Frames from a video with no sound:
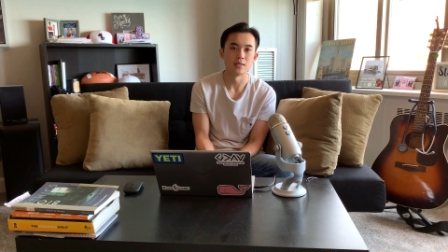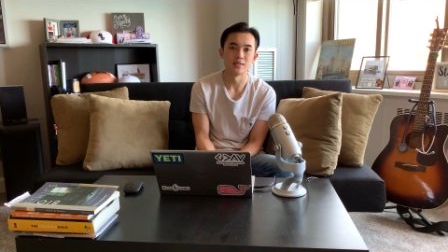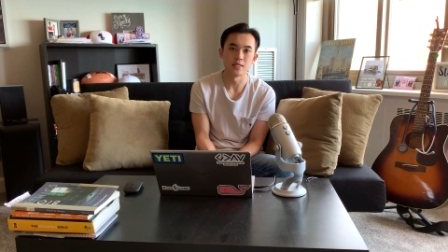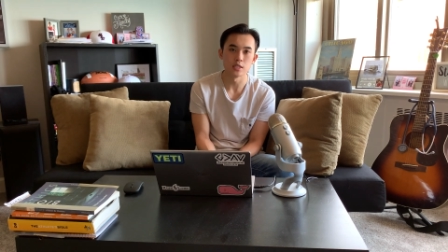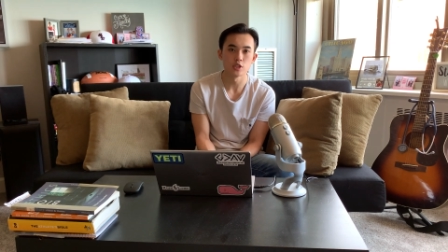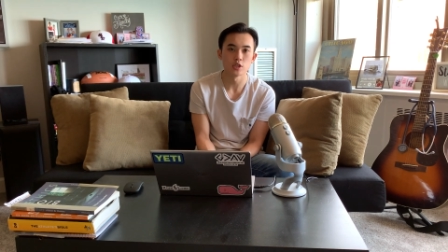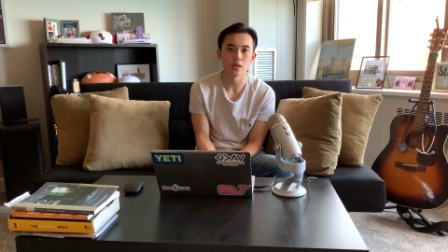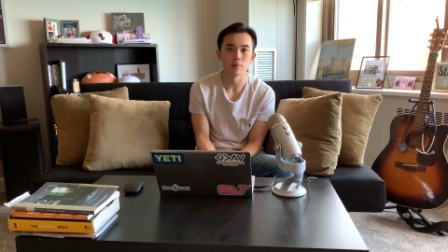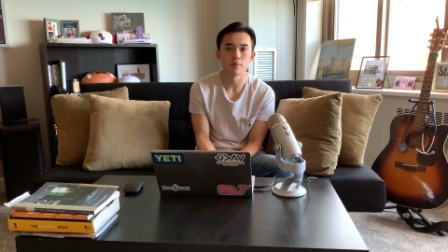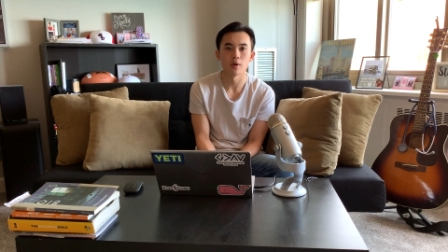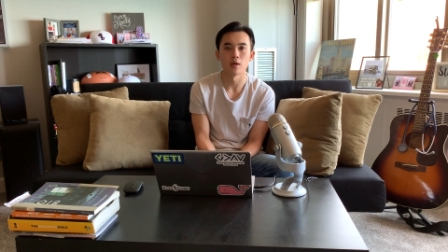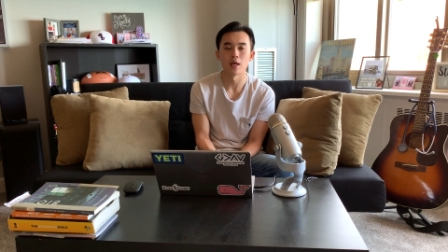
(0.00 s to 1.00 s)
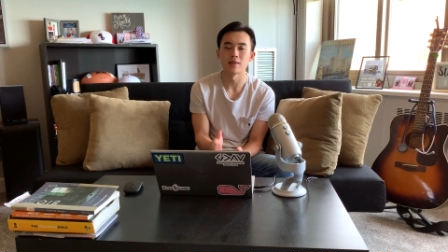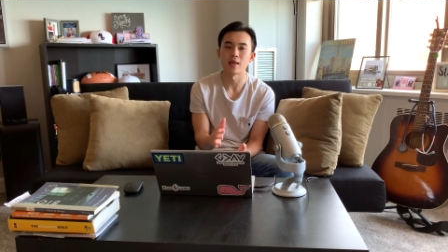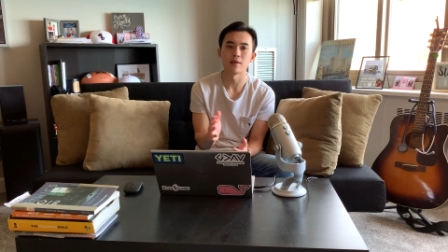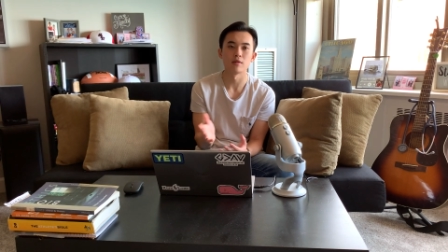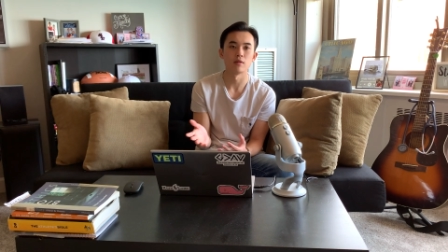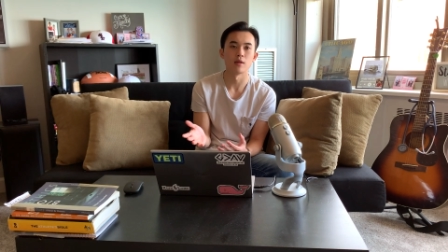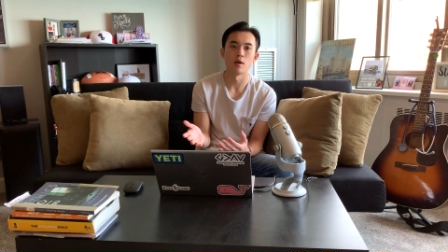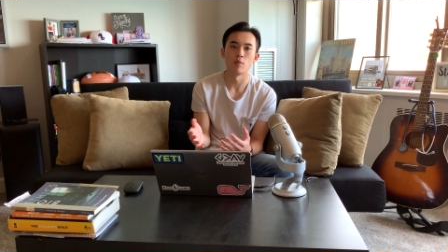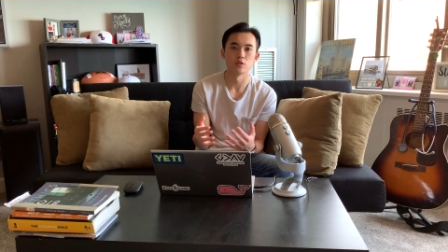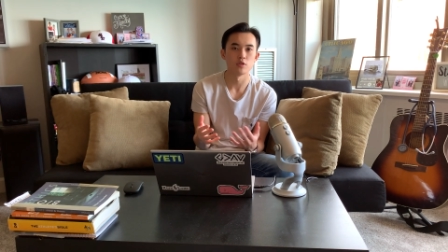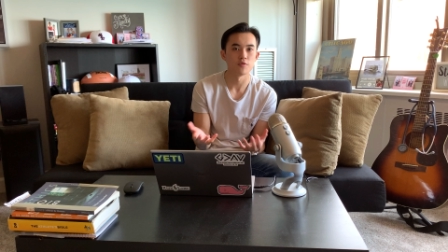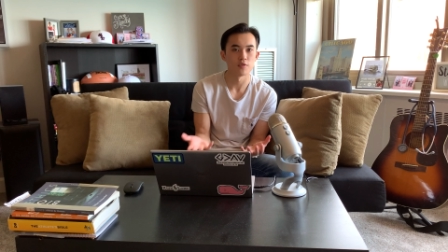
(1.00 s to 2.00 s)
and teaching but at the end of the day
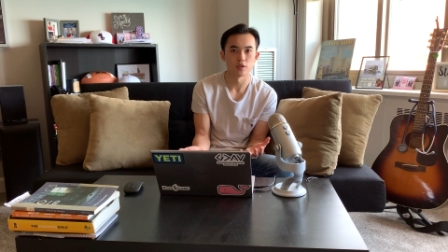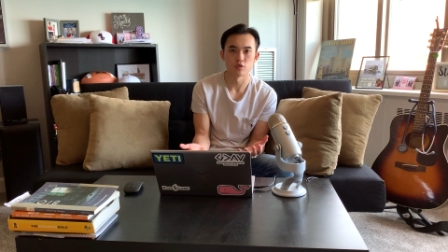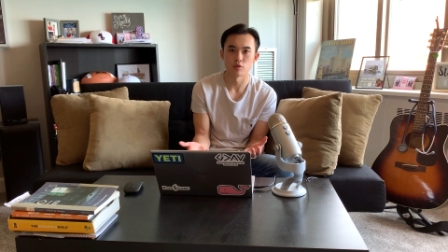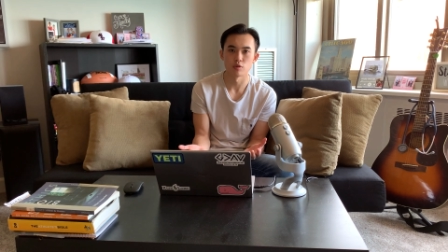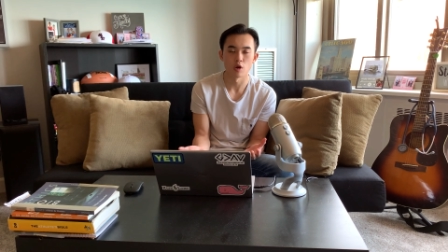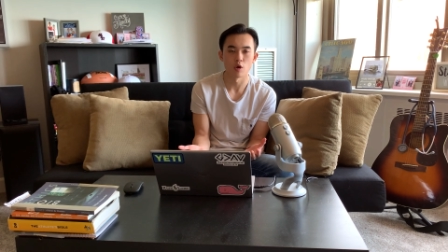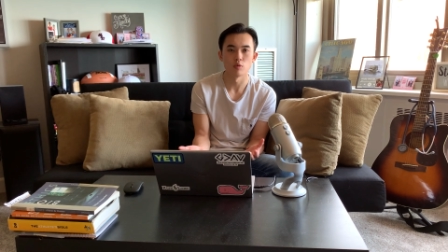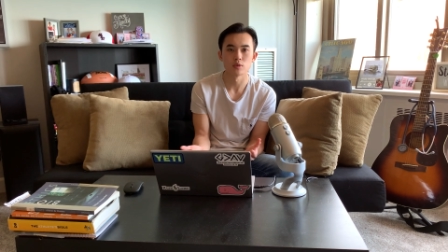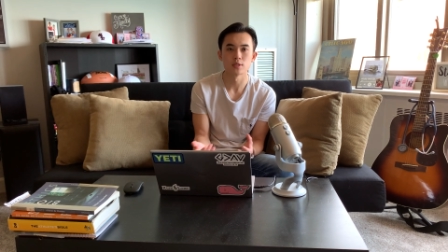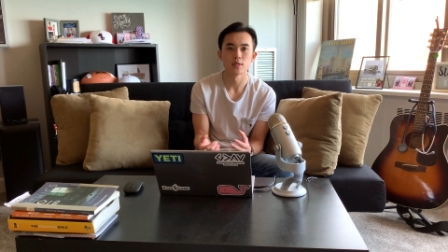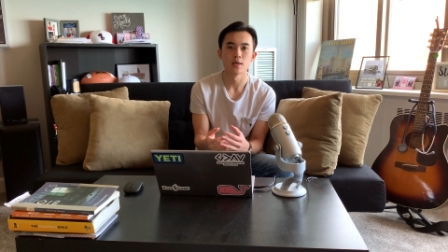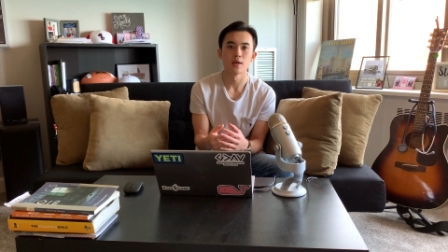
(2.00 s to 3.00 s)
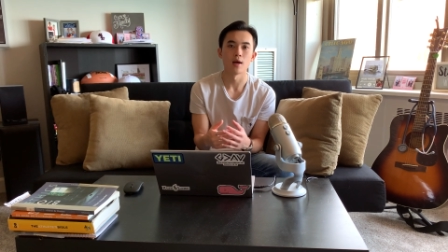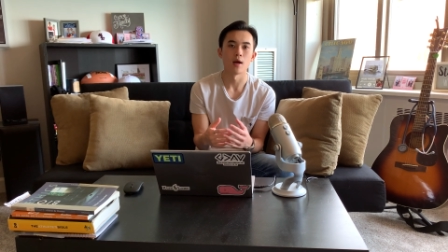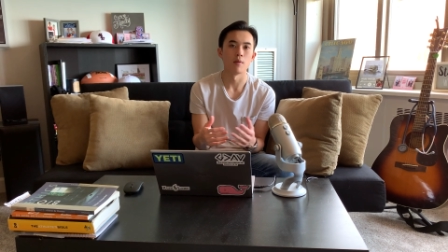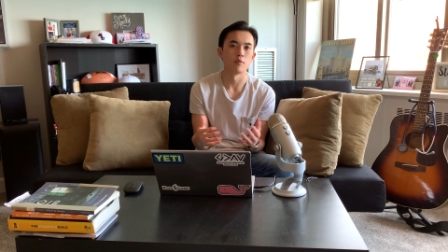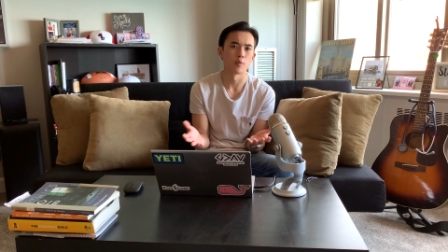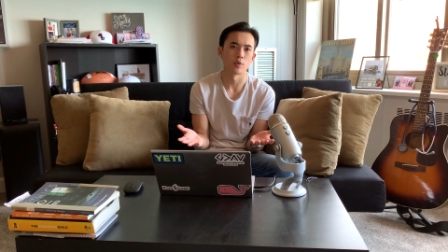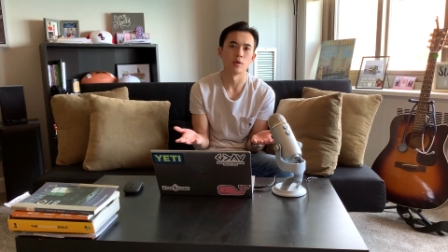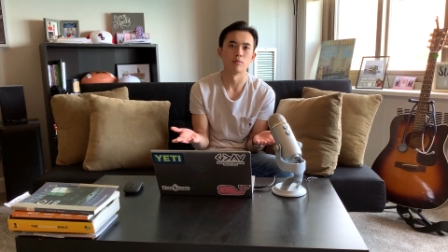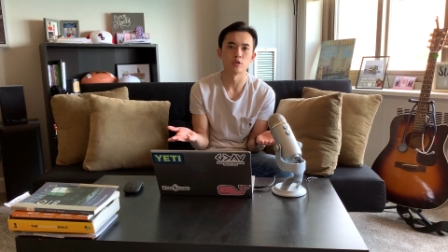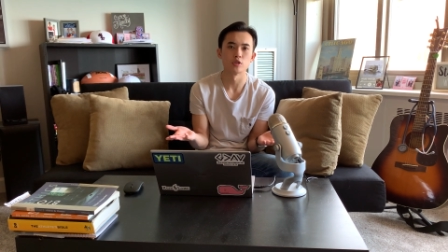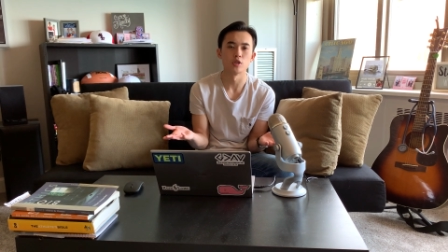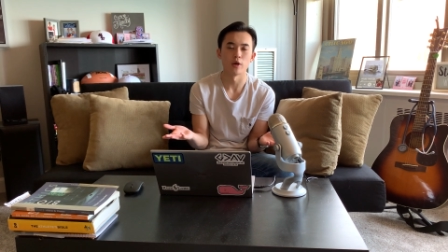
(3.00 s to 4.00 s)
once you finish your notes um, you're pretty
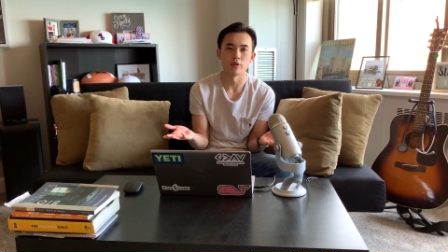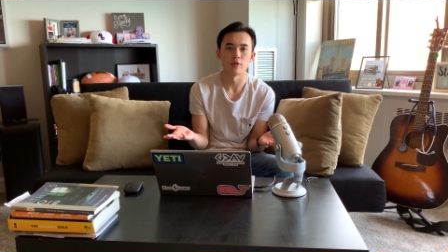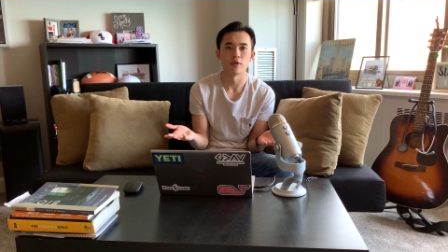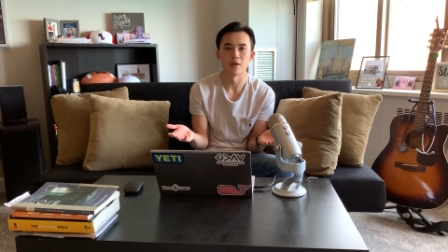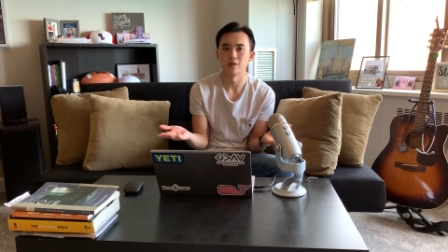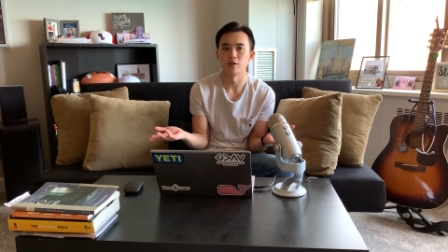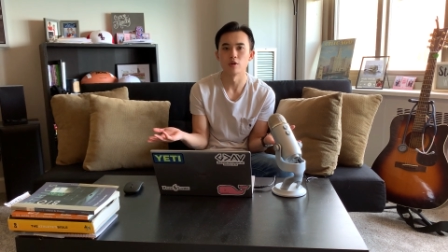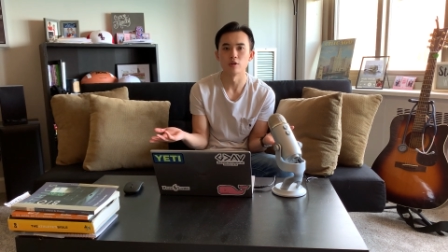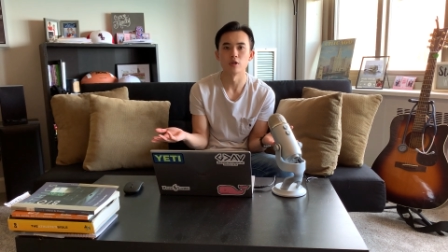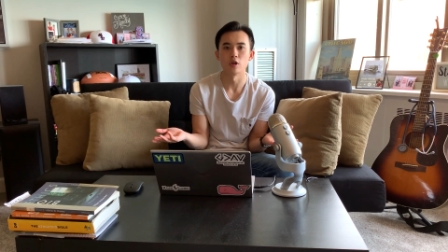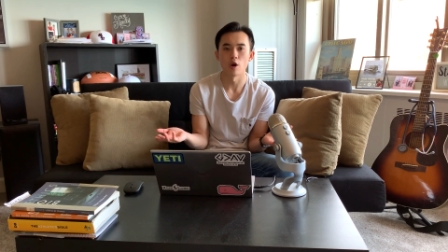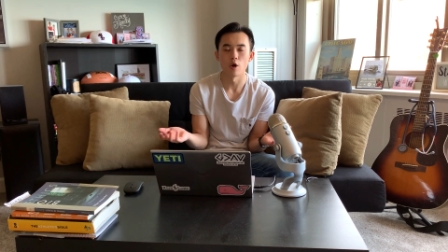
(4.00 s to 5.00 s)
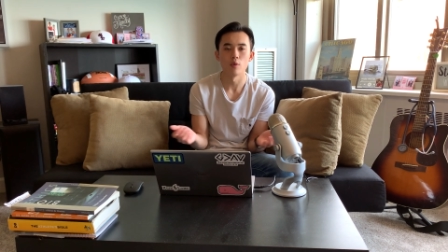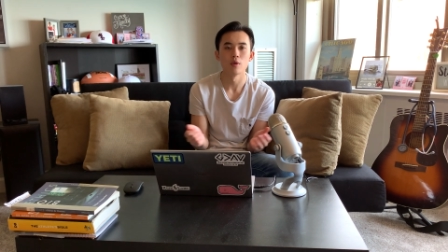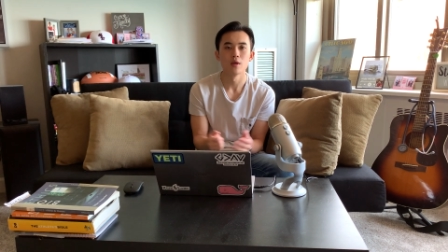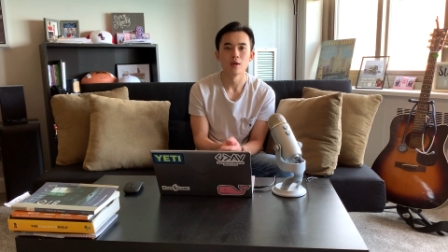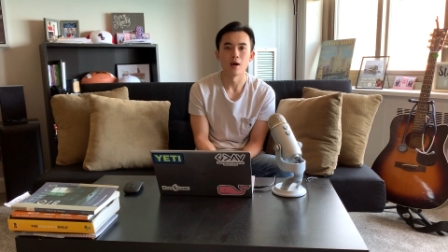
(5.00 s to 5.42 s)
much done and good to go,